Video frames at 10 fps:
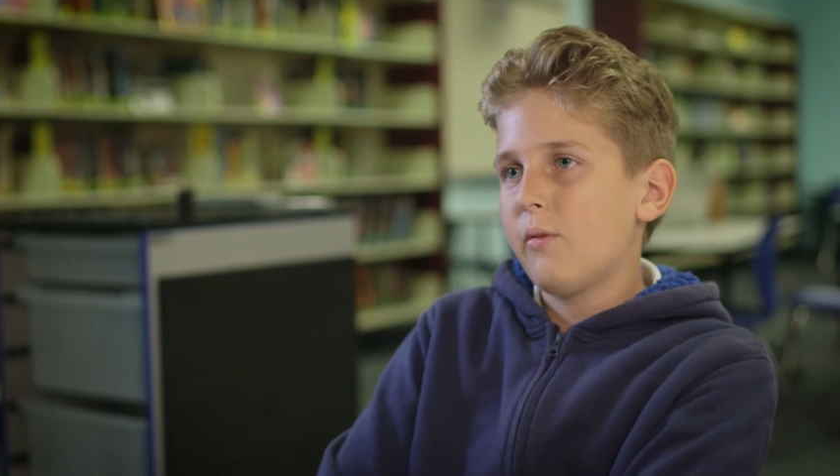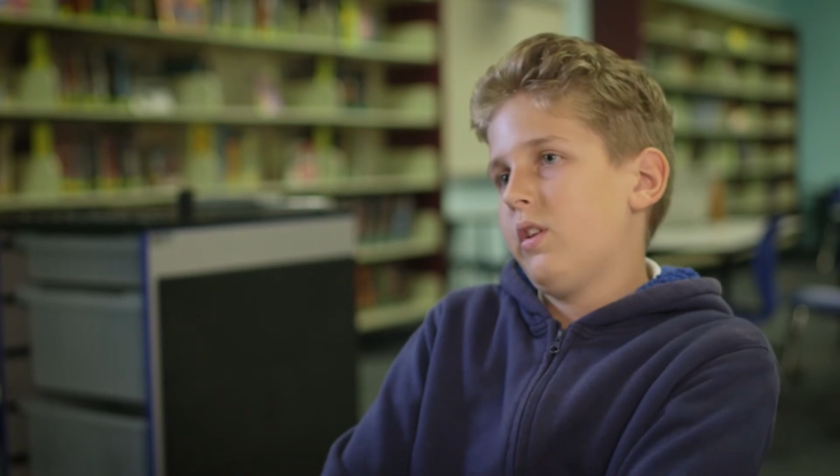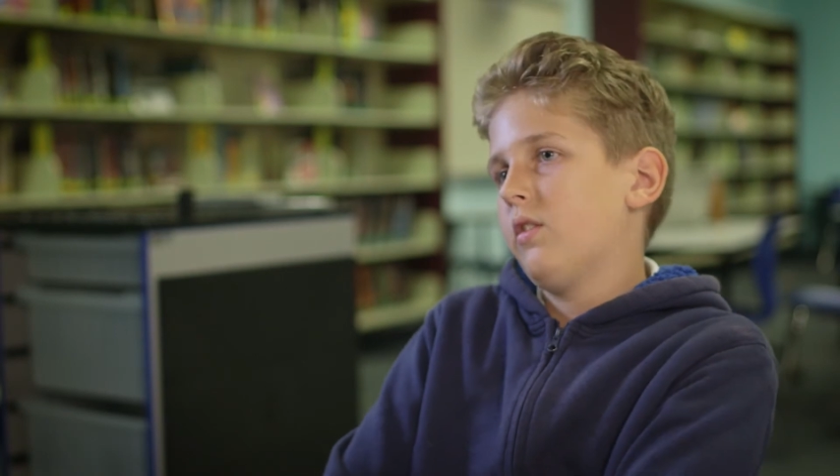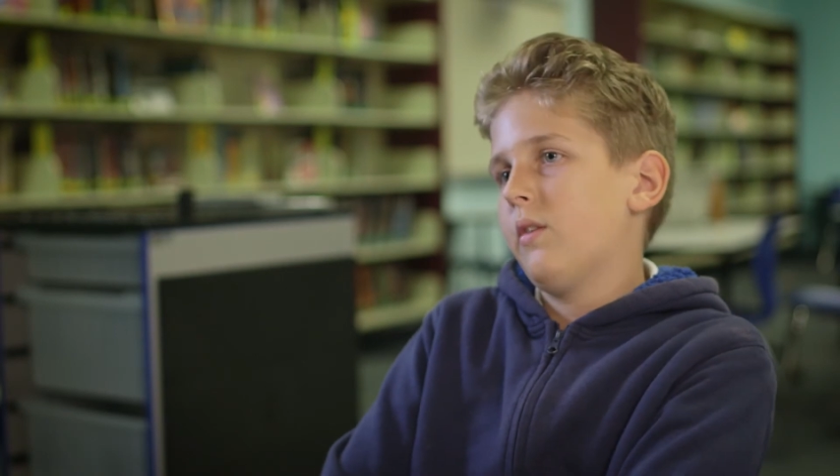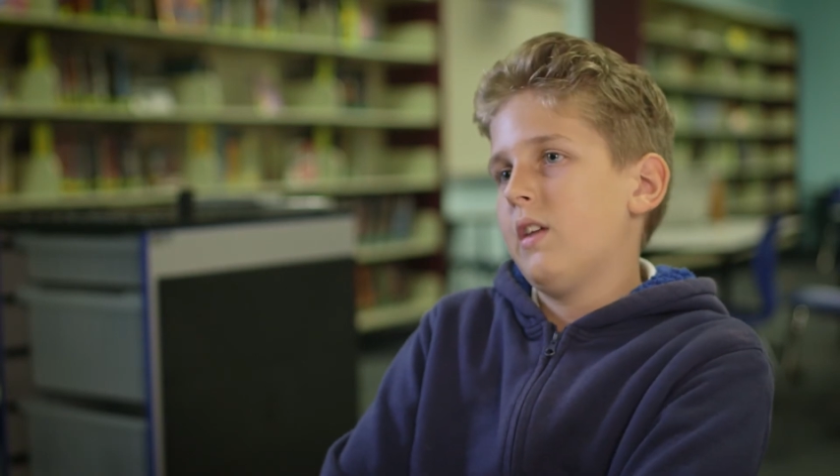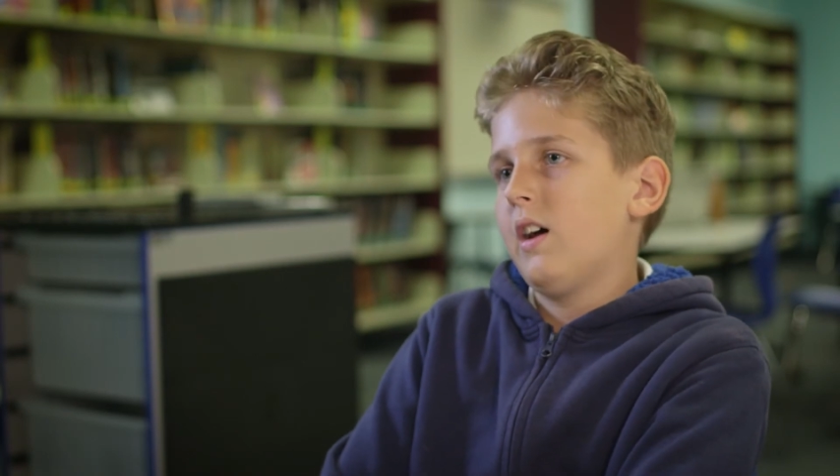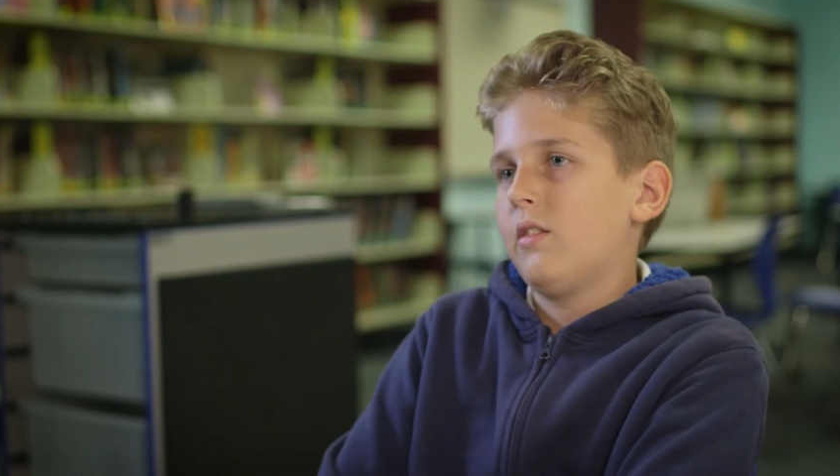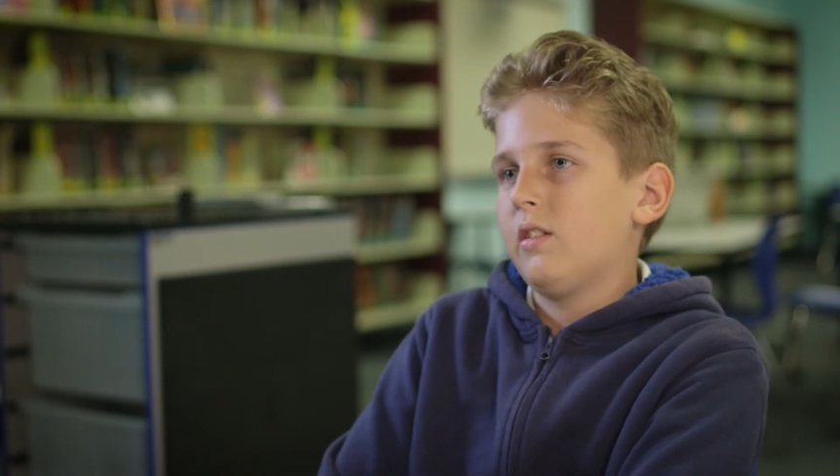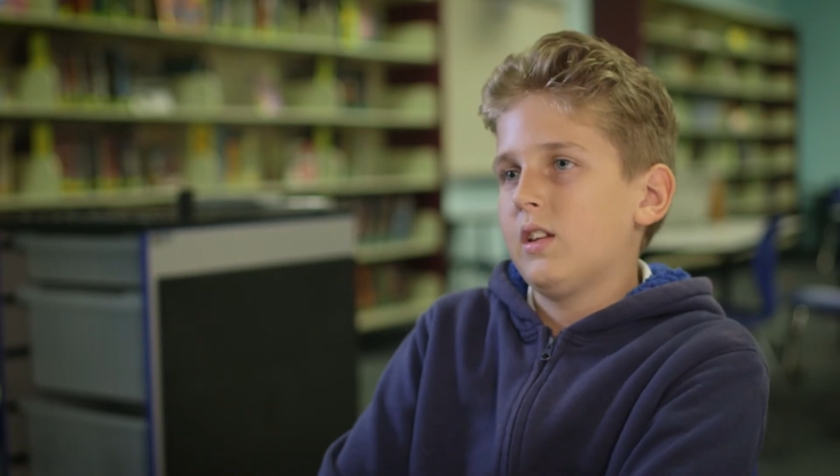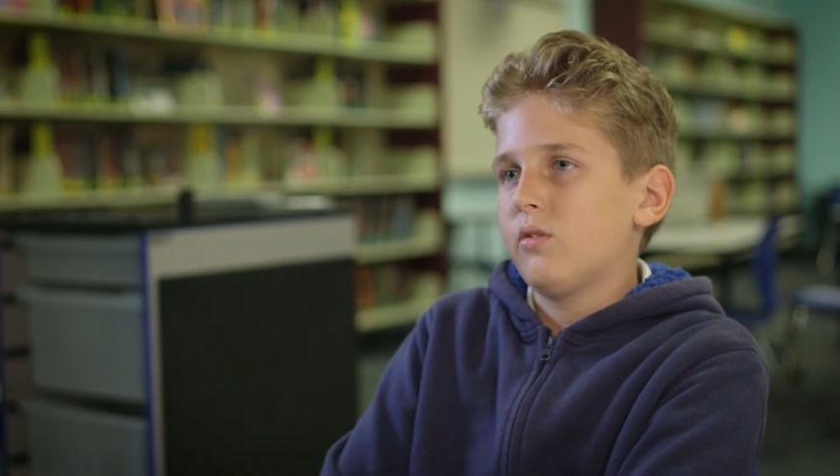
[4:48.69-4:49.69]
really love that. I
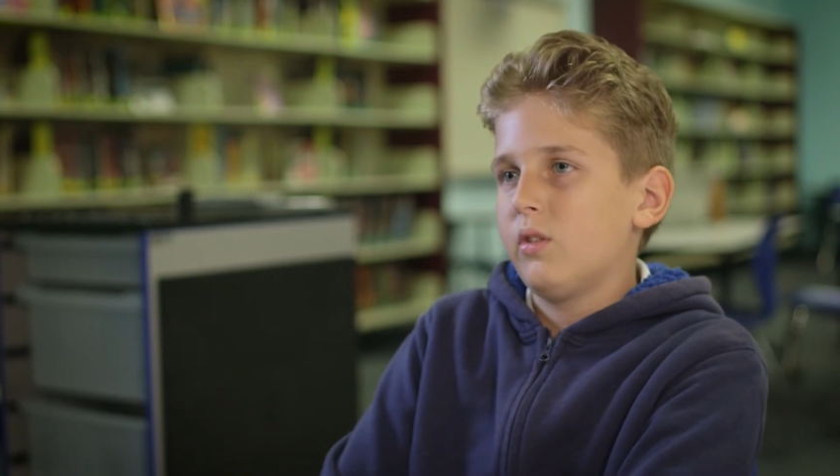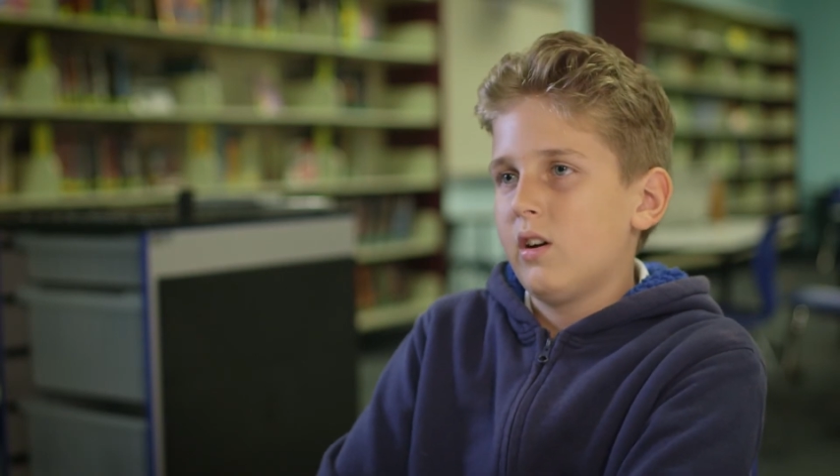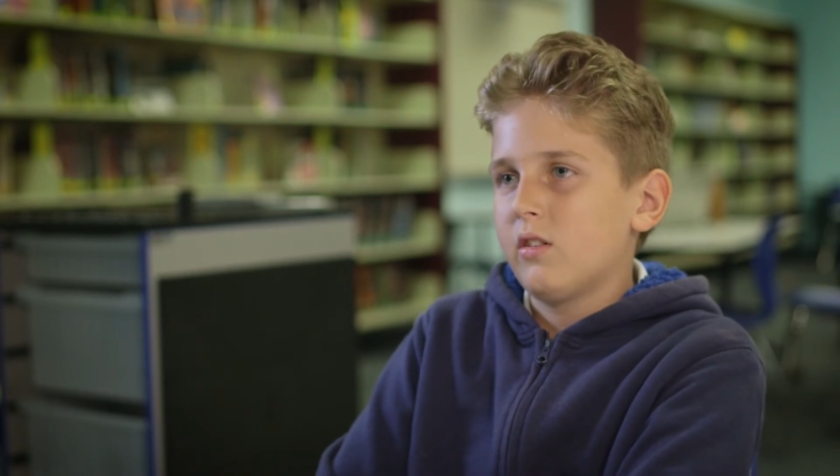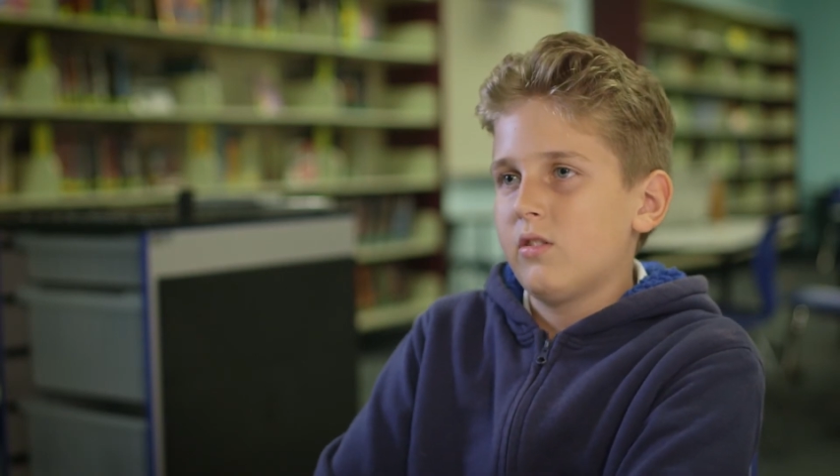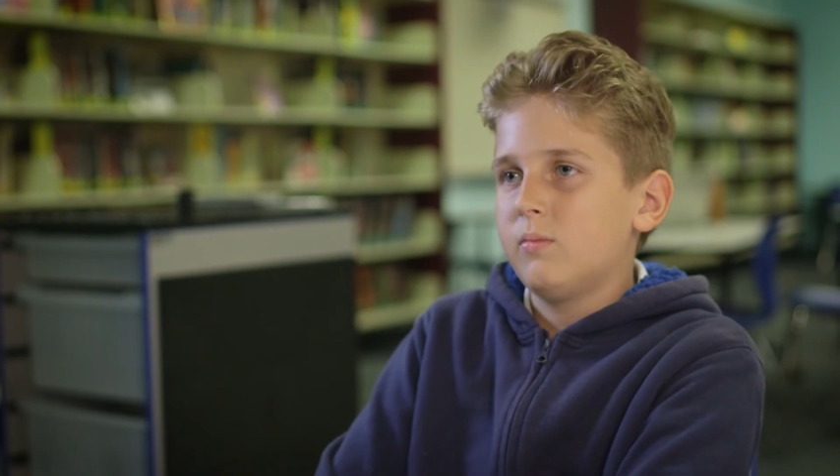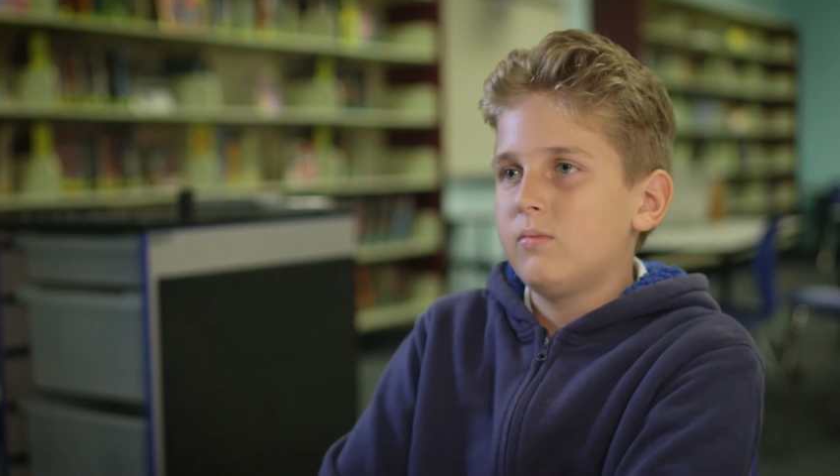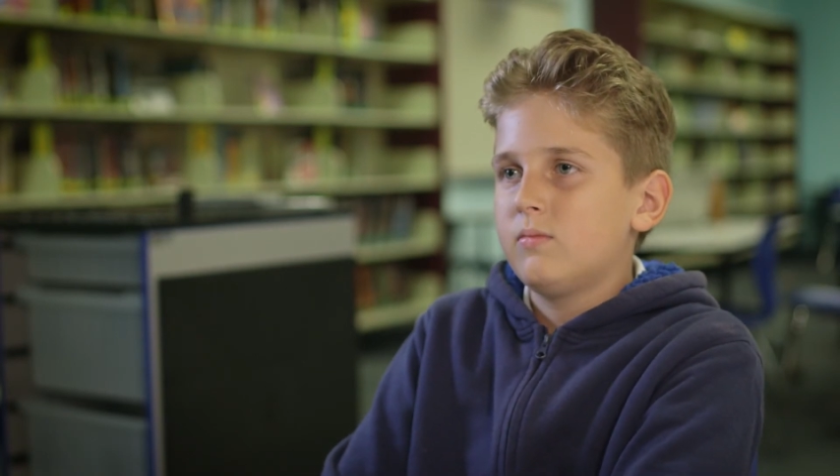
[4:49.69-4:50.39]
think that's really awesome.